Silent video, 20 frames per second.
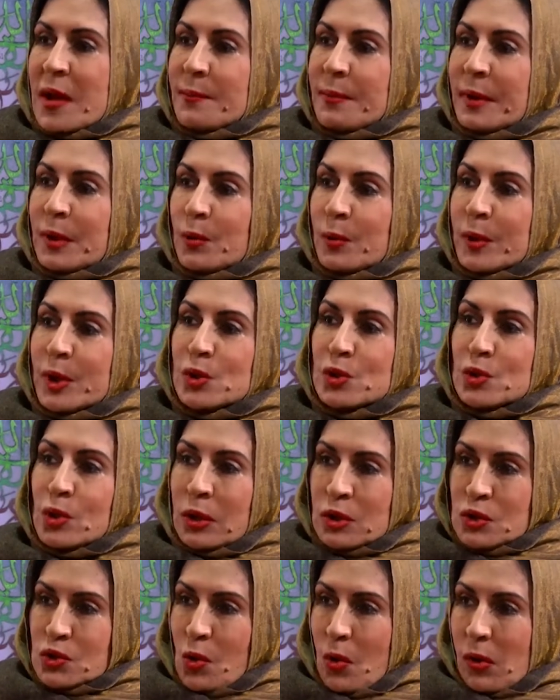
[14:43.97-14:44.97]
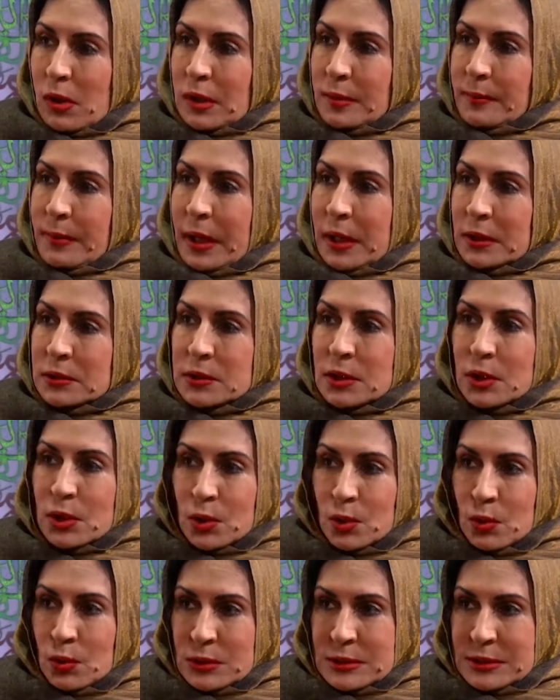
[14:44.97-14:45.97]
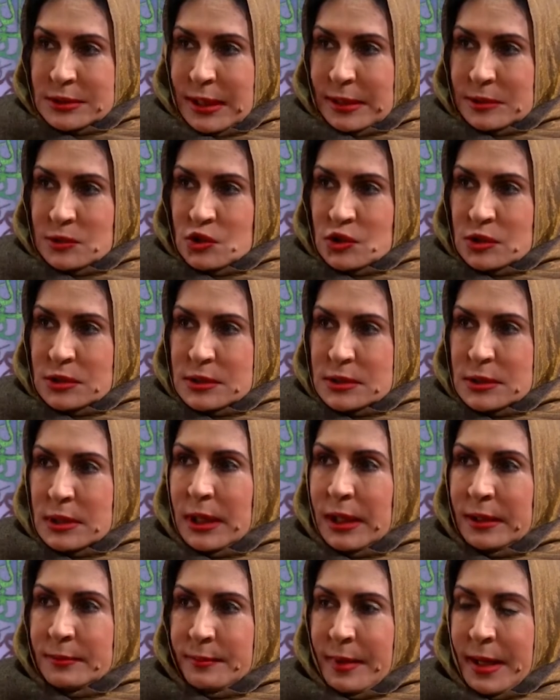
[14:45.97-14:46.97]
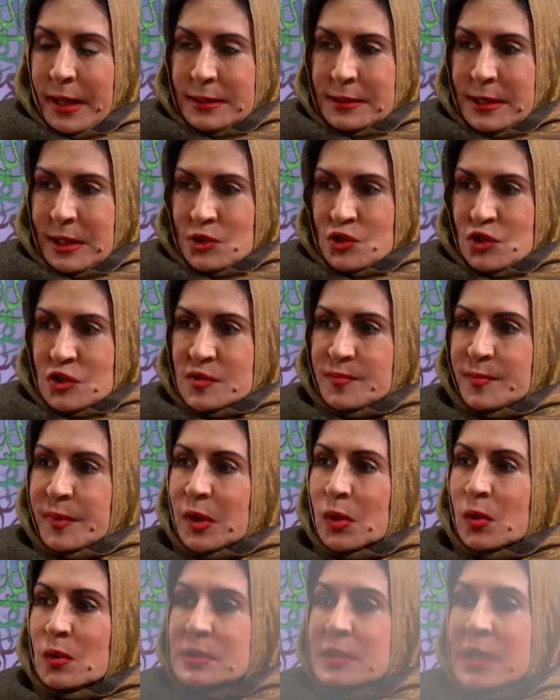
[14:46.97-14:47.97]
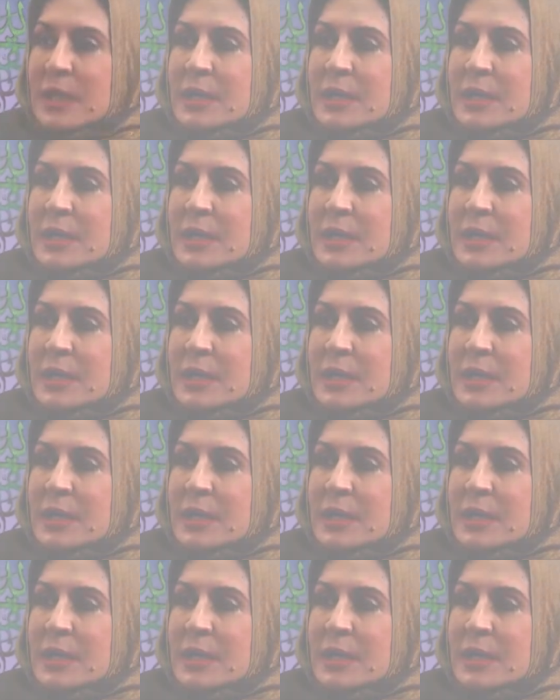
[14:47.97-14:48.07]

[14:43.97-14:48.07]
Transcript: but we do not talk about good touches and bad touches because